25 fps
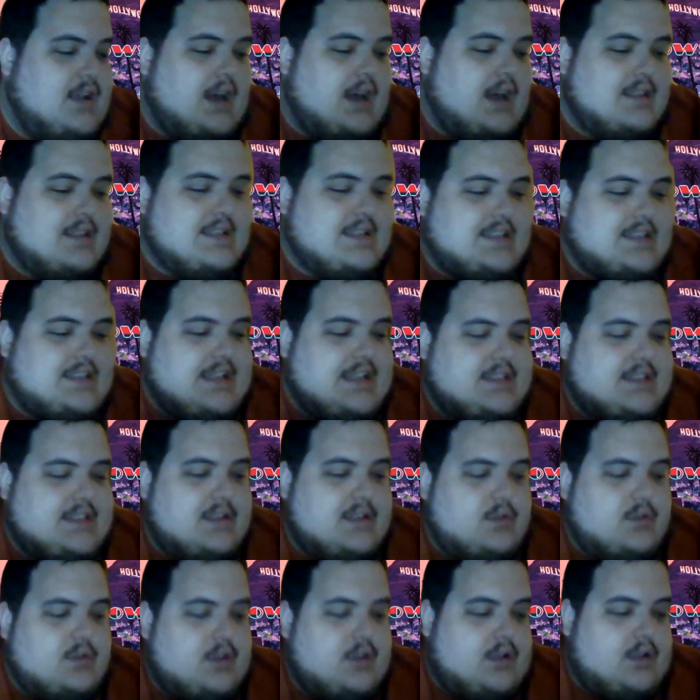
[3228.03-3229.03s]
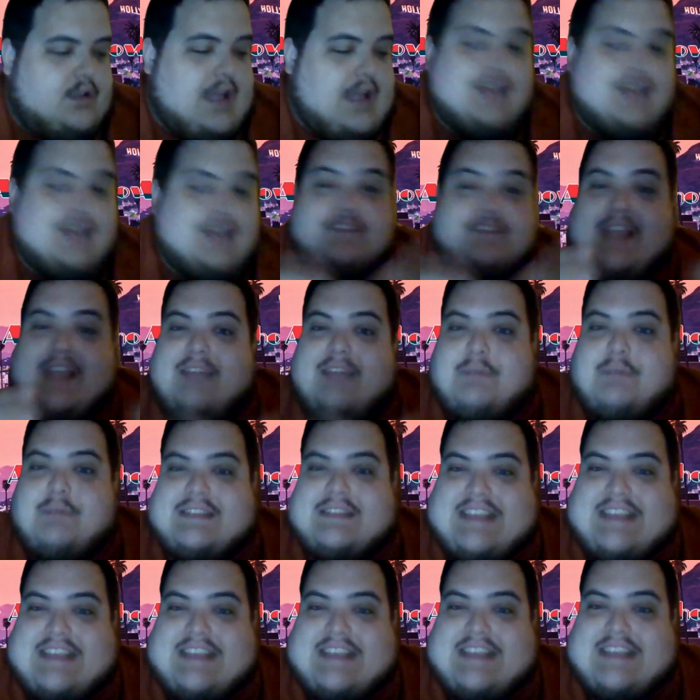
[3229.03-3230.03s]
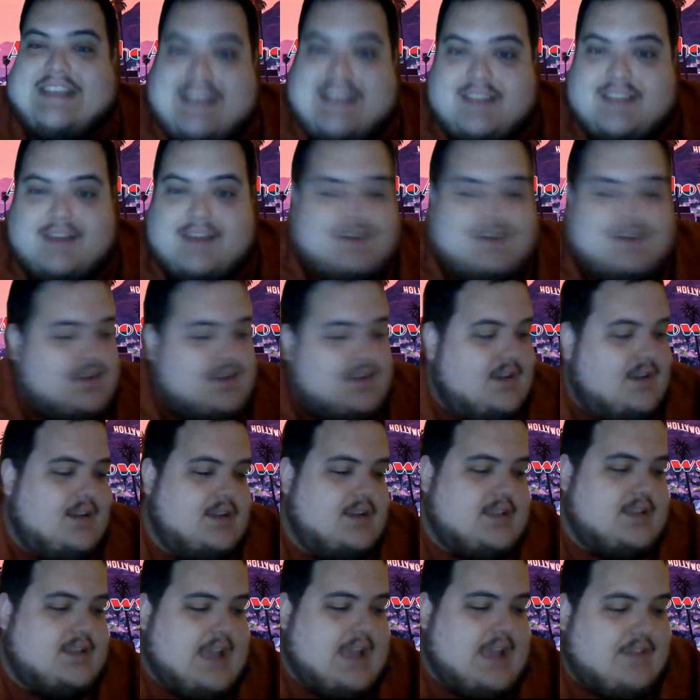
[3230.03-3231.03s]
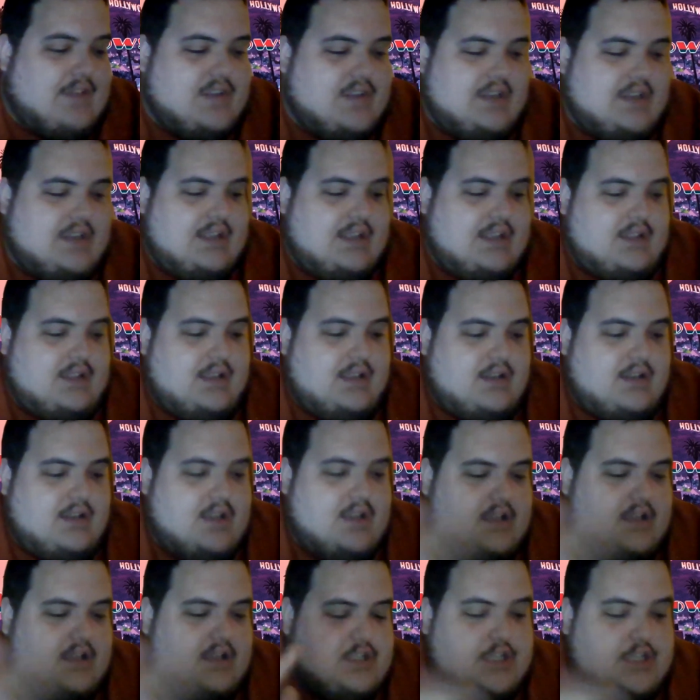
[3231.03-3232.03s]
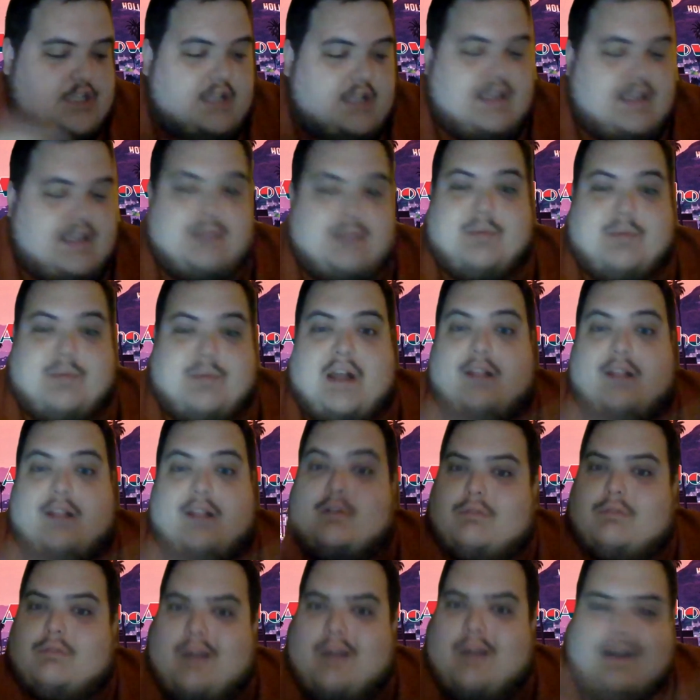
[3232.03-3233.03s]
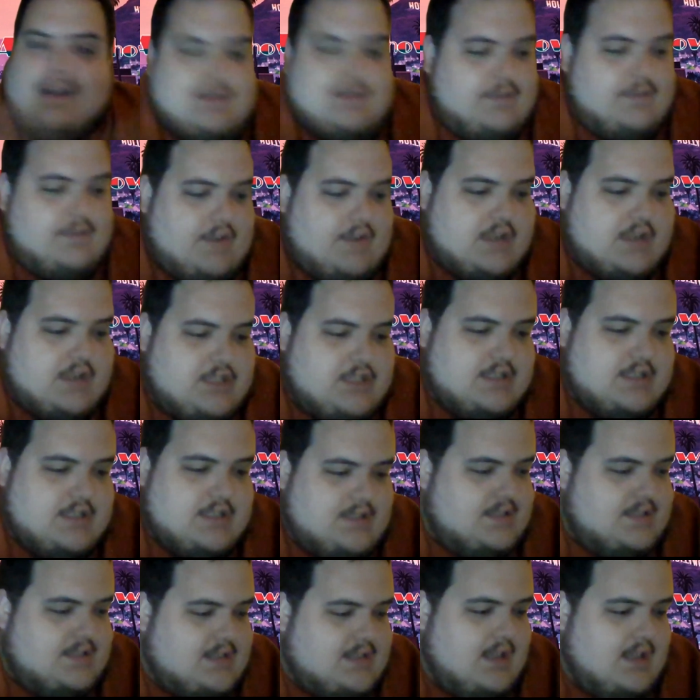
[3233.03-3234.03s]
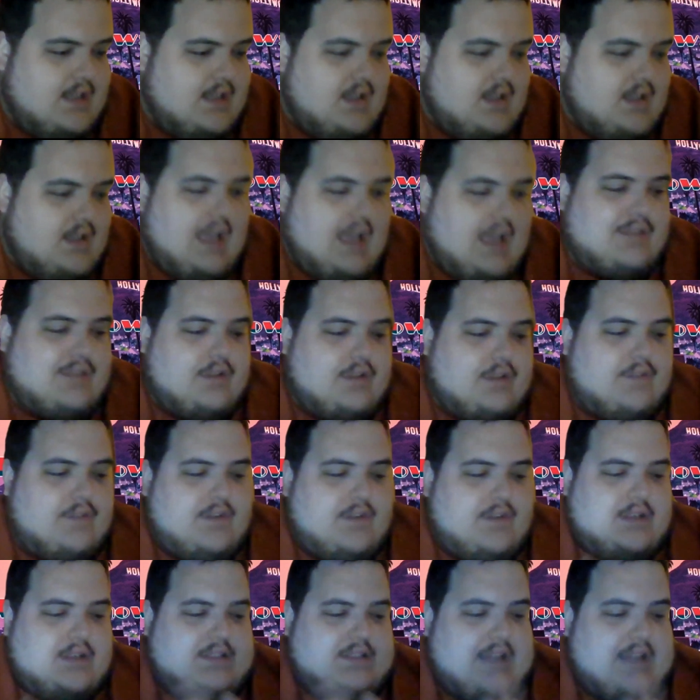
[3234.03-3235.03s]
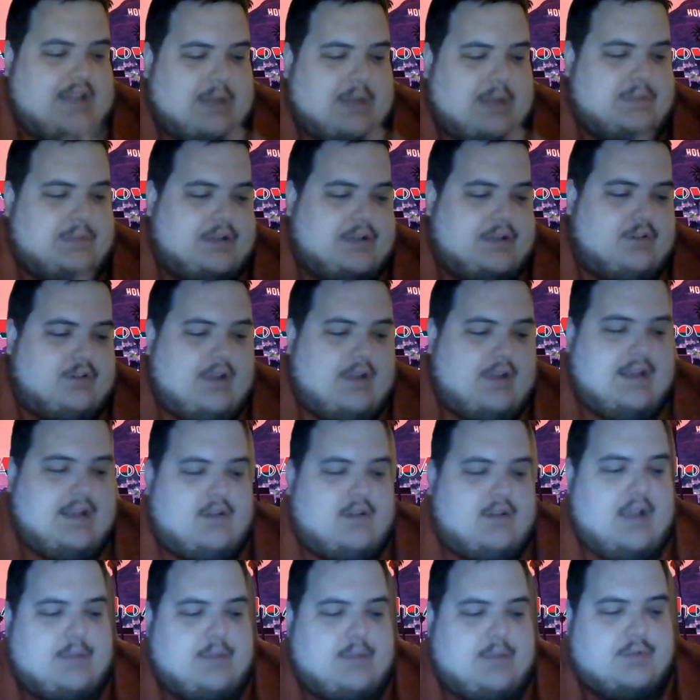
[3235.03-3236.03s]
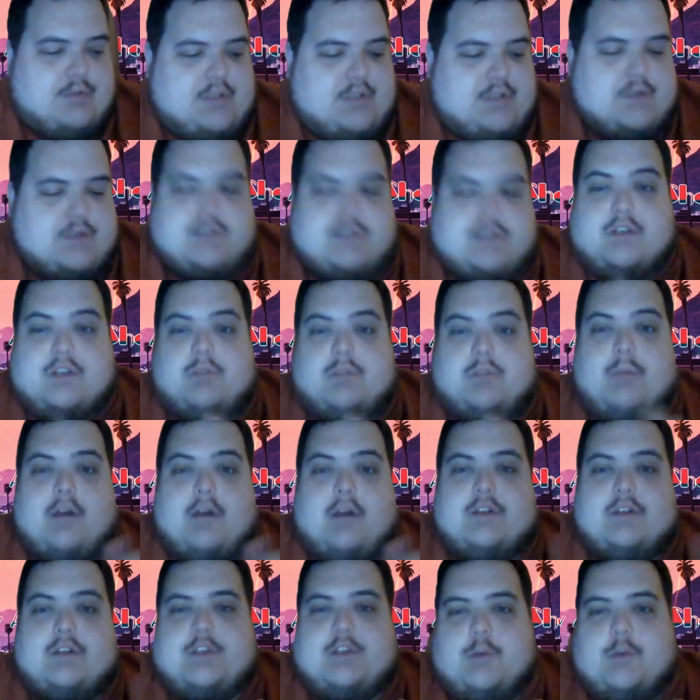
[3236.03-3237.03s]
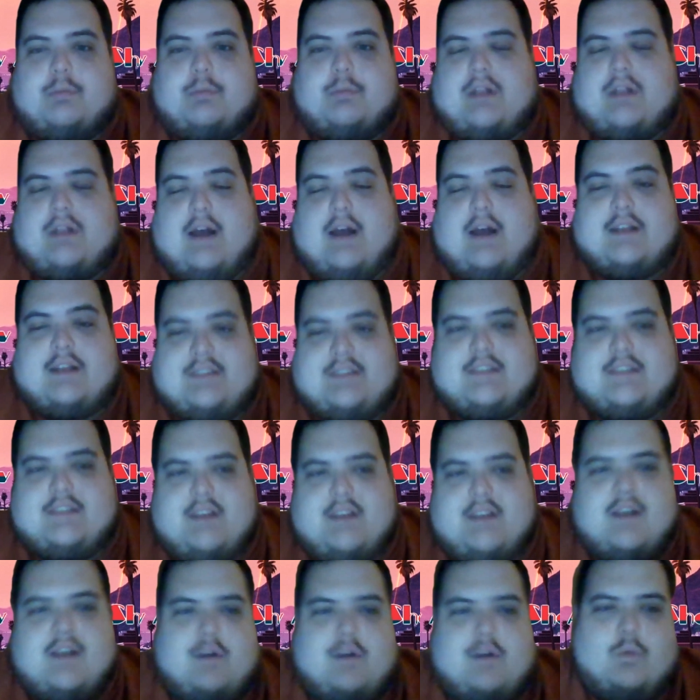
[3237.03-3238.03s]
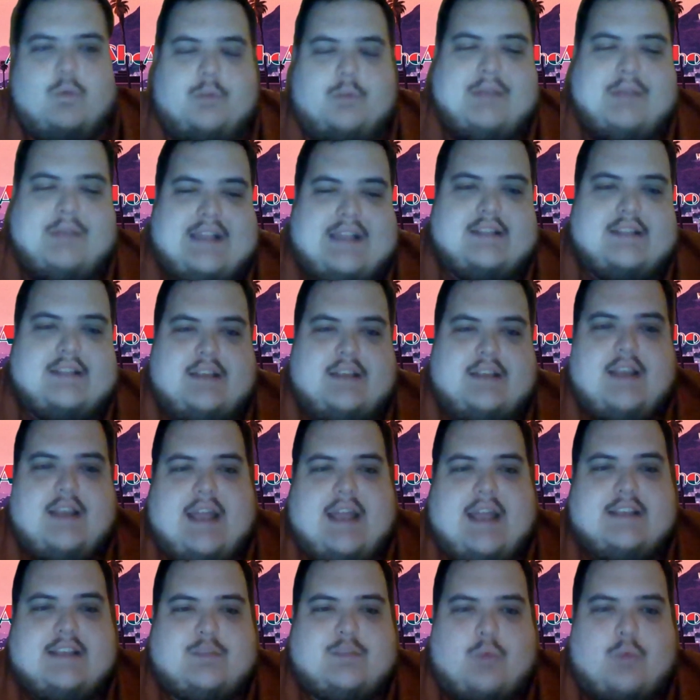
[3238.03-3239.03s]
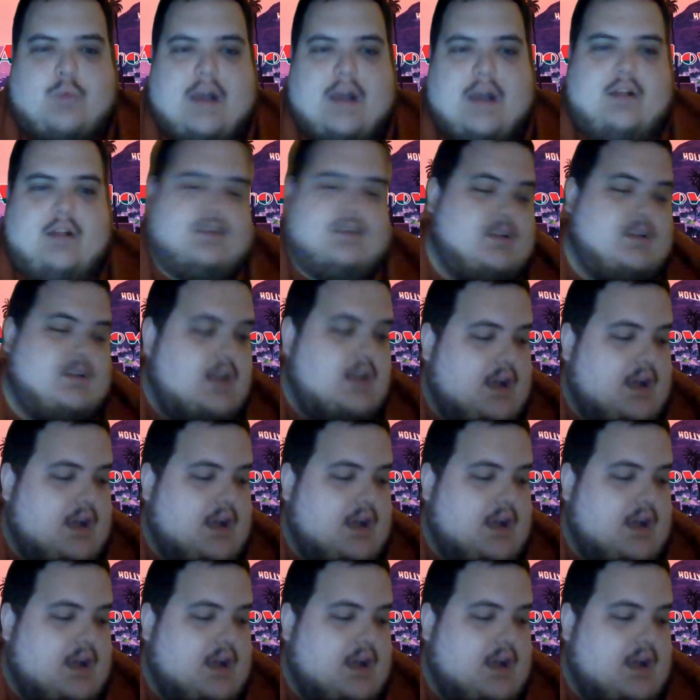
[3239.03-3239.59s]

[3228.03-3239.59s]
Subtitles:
This season you'll have Dave Bautista, Kevin Nealon, Jillian Bell, Ron Funches, and for the first time, the creator and producer, Mark Duplass, will be in it as well.